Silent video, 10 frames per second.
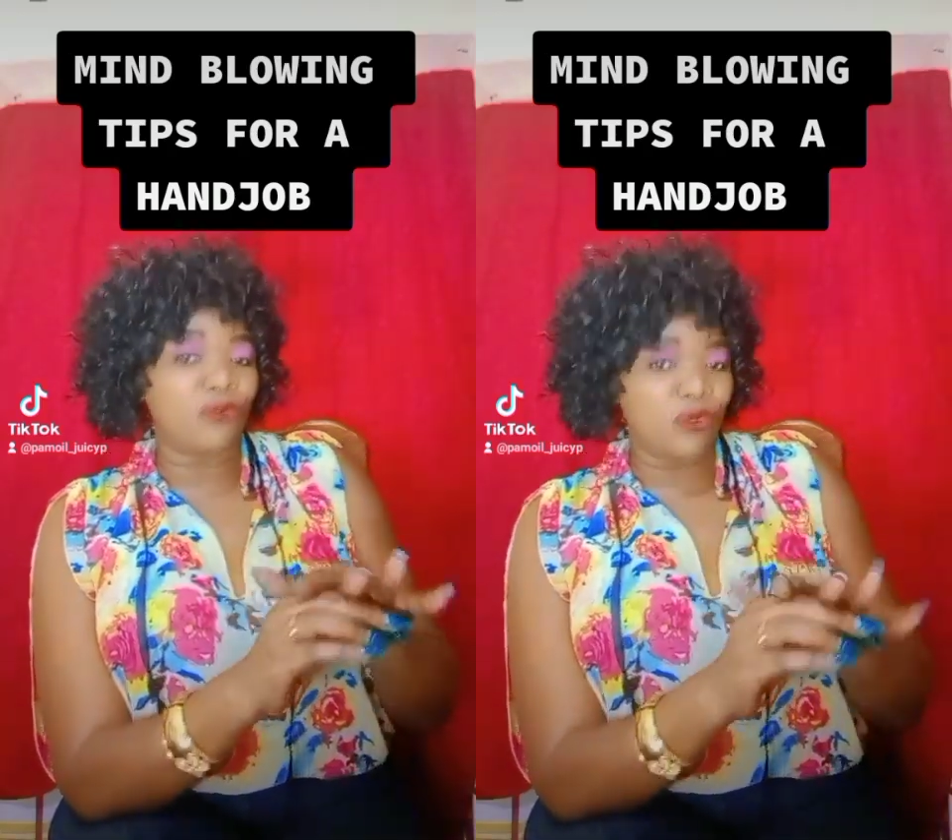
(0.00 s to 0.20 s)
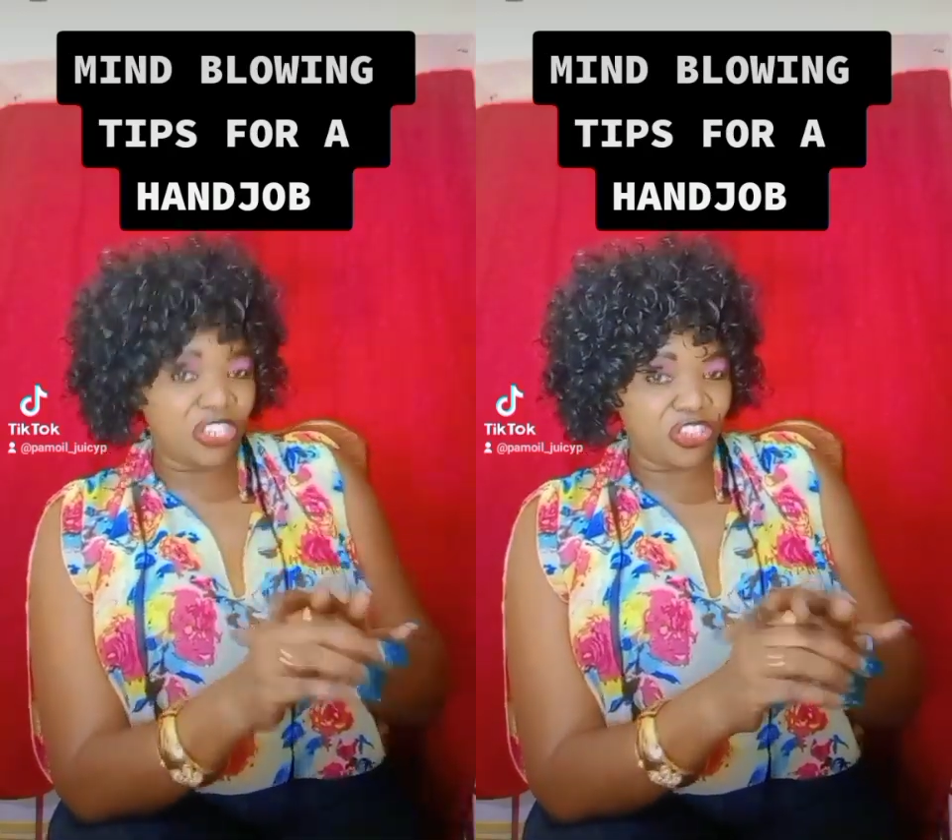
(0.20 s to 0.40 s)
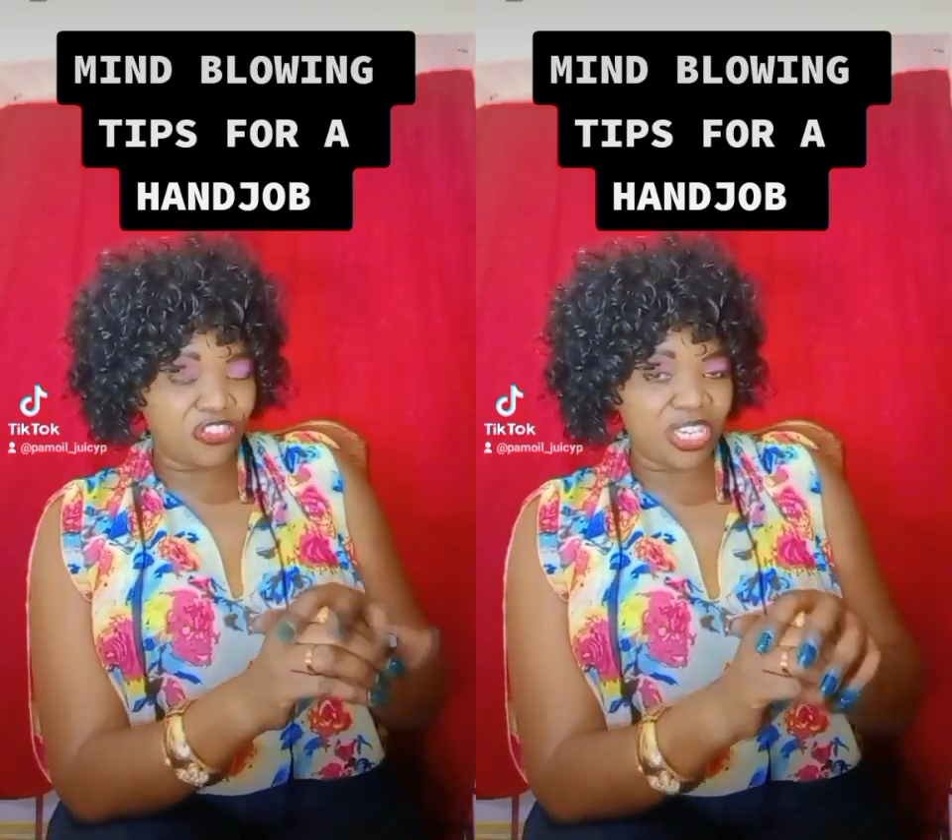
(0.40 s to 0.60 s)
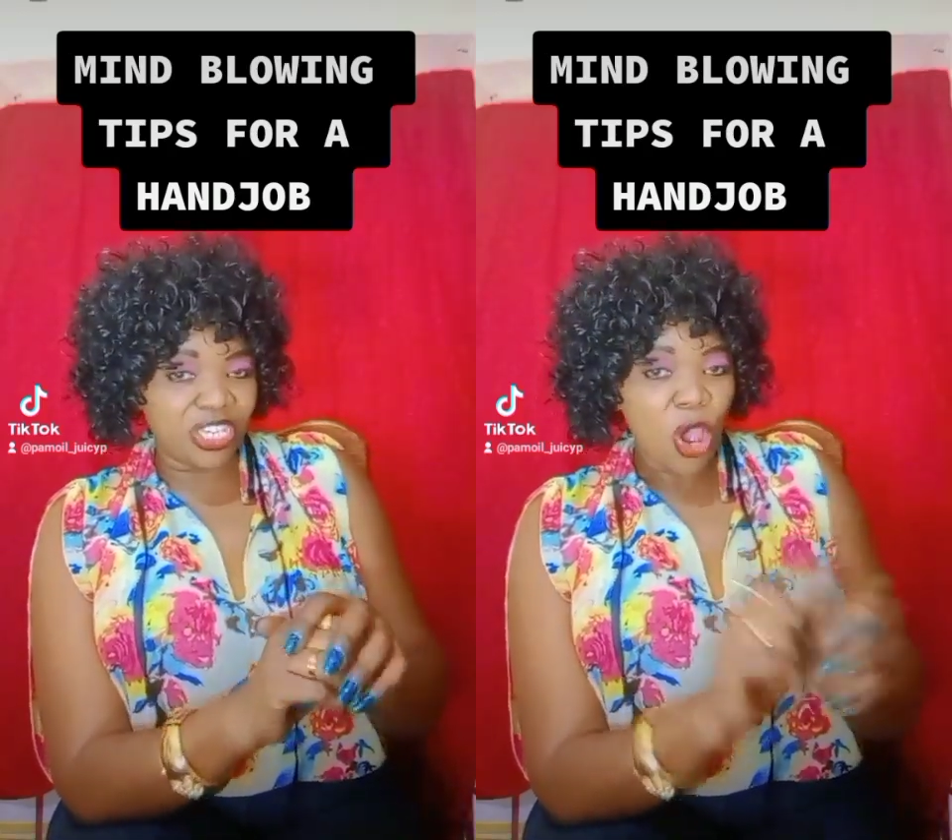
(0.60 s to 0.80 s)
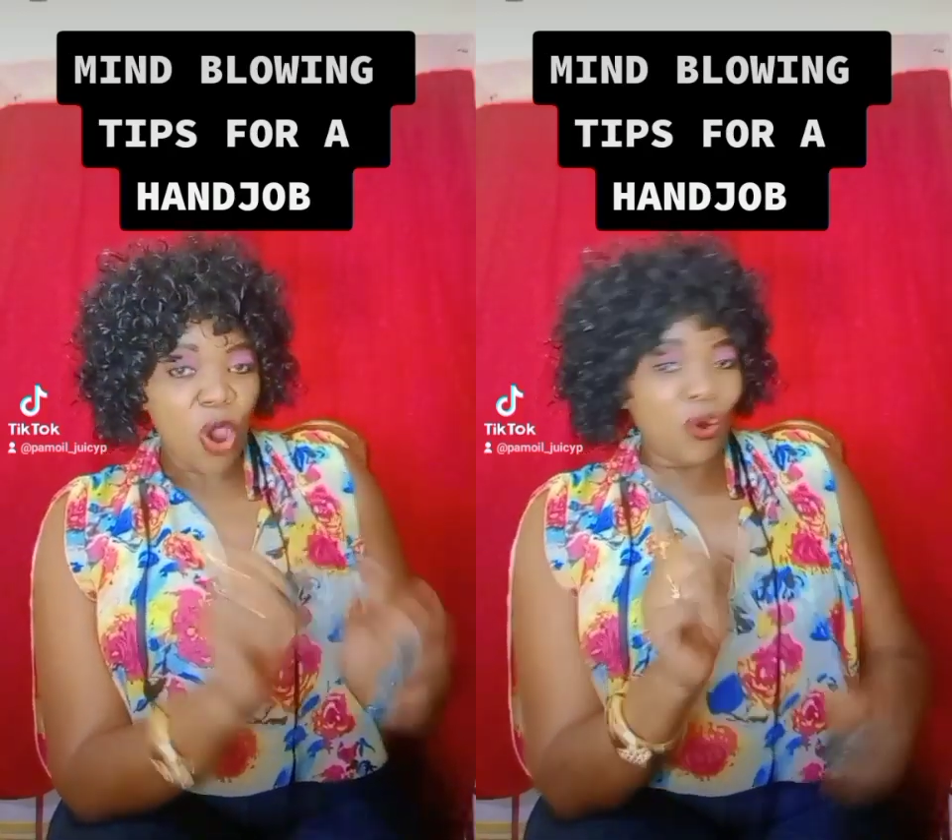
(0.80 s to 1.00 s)
to
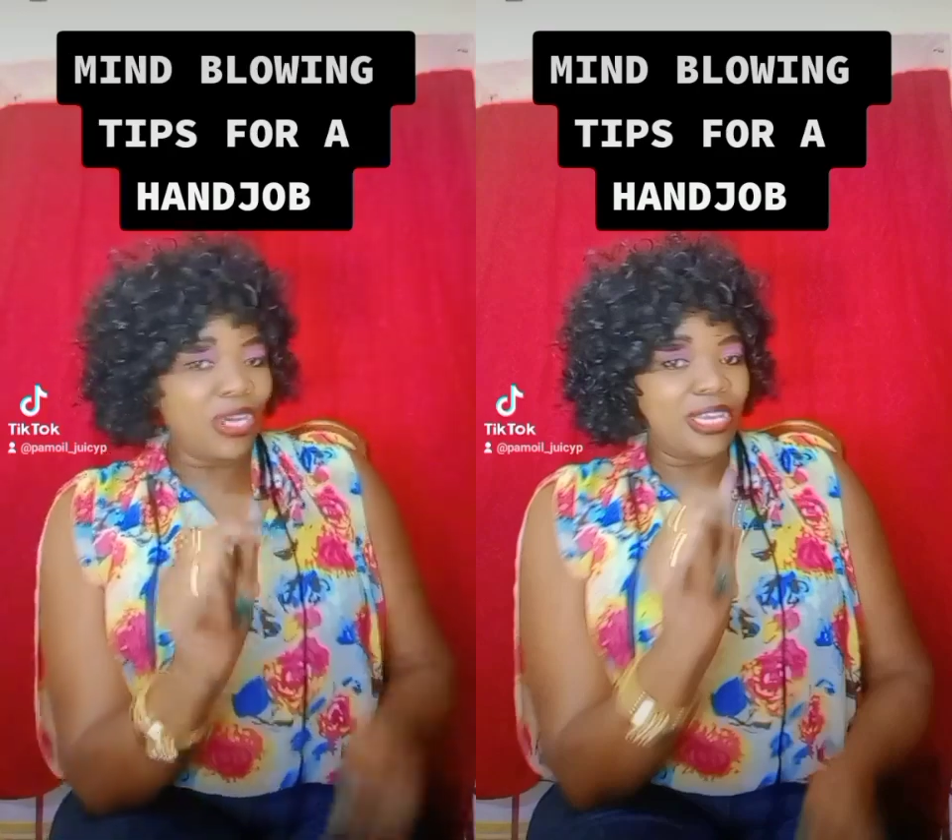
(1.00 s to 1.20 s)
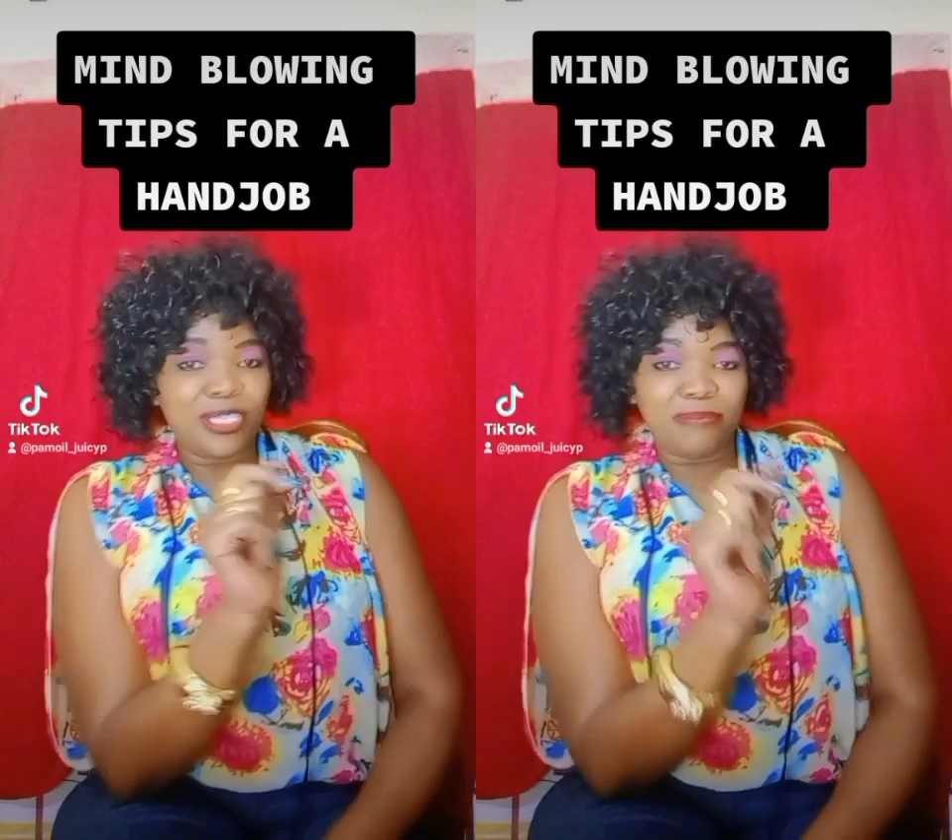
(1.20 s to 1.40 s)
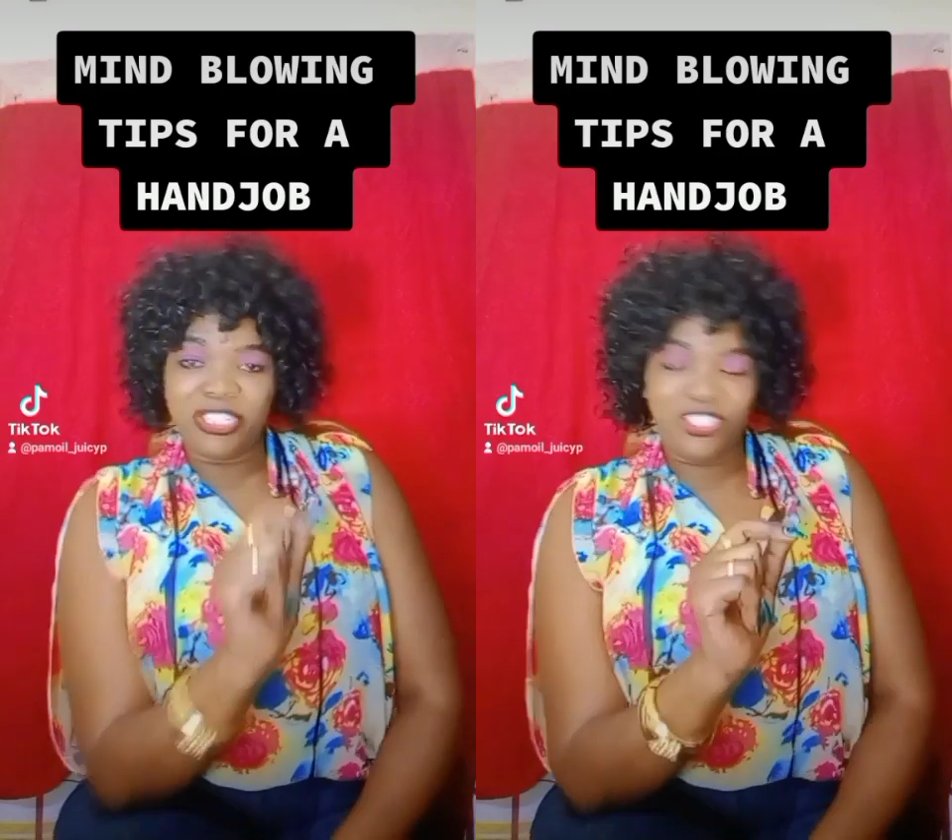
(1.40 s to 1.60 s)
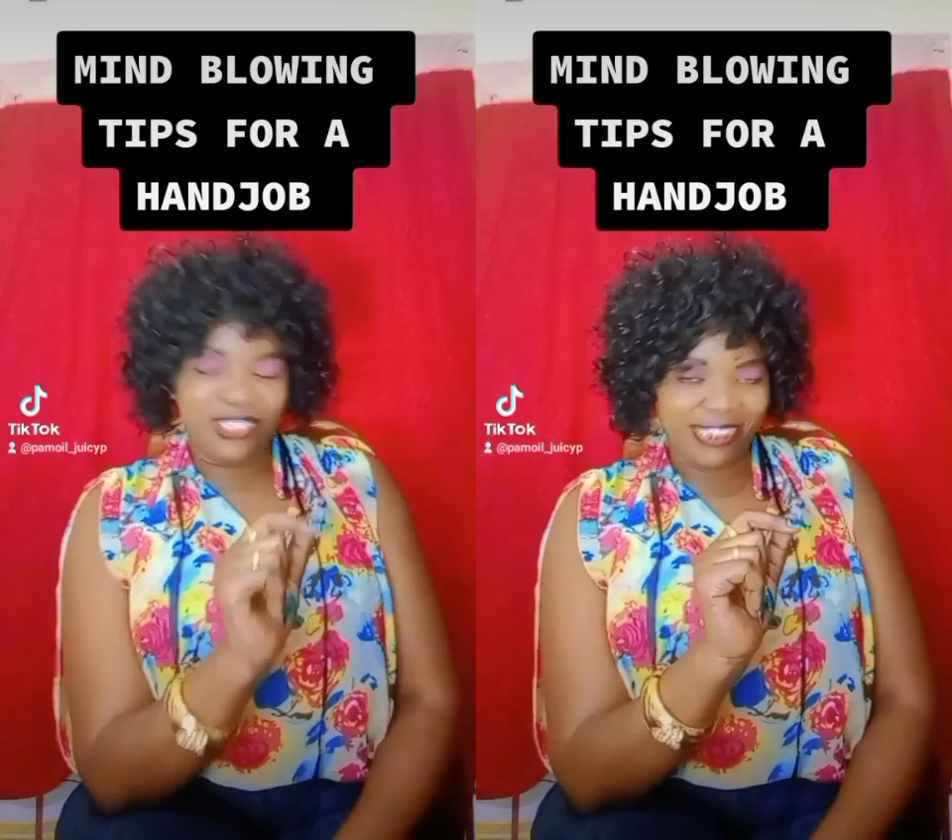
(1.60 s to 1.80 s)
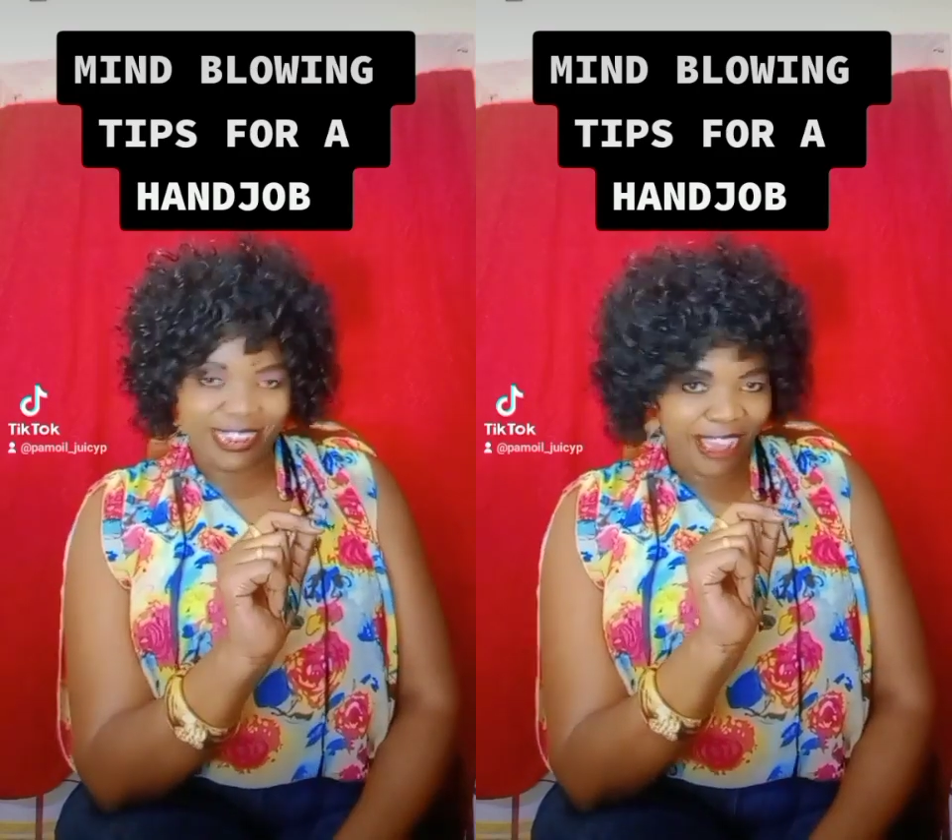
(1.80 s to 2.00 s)
concentrate on his
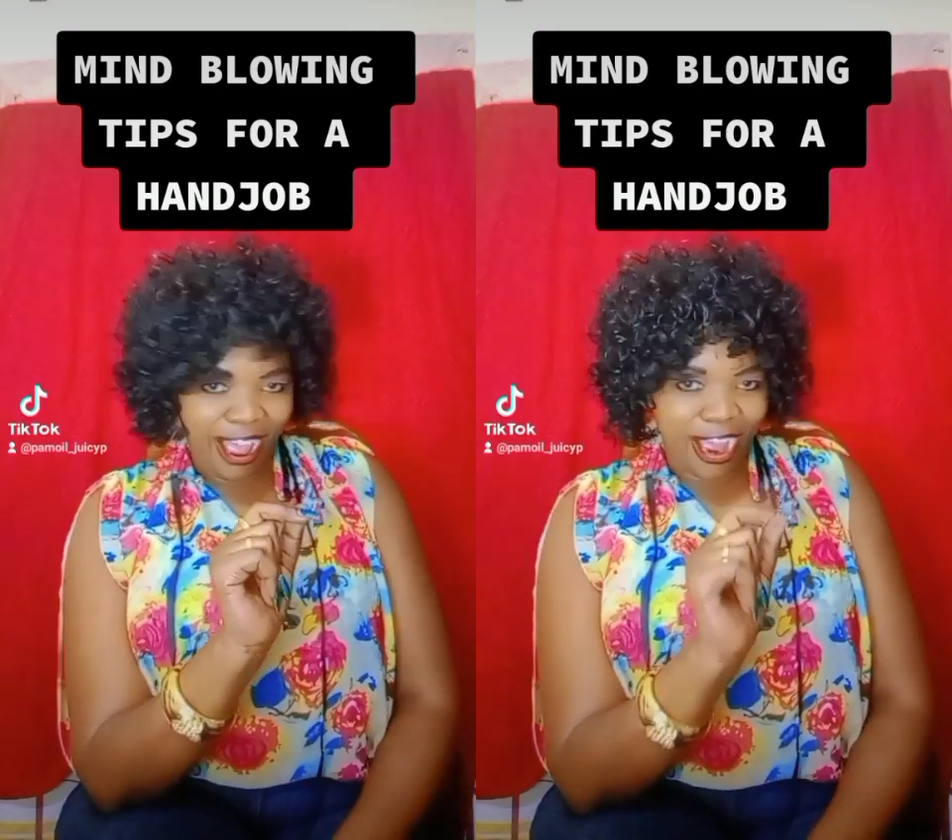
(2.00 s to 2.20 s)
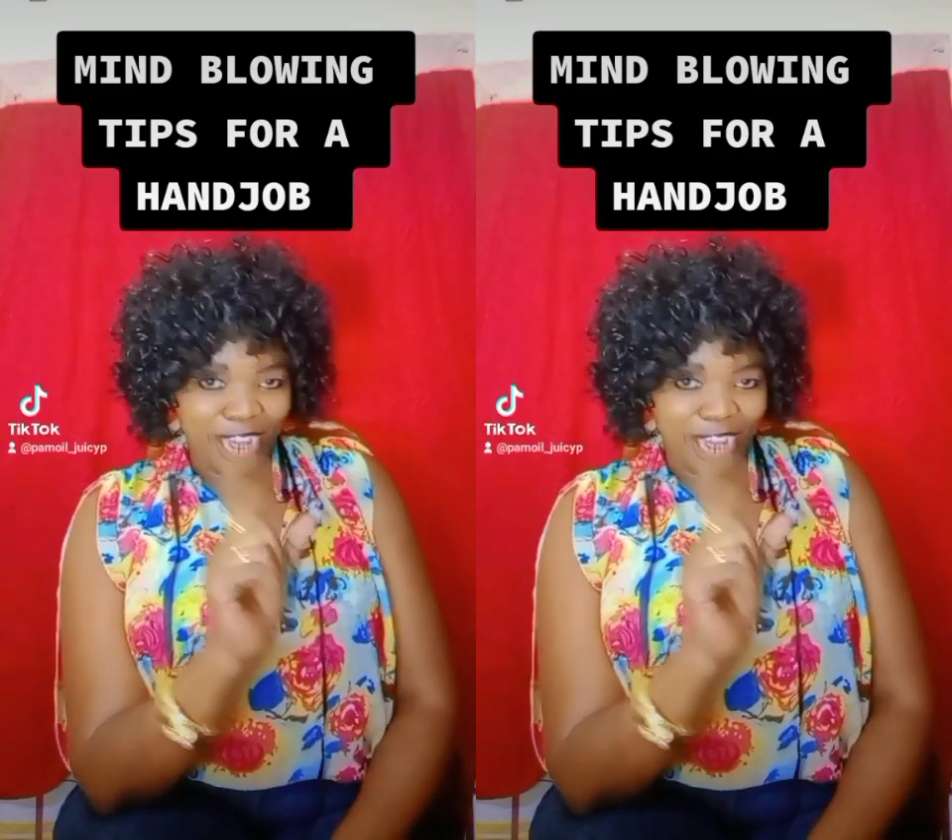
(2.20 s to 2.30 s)
machine gun.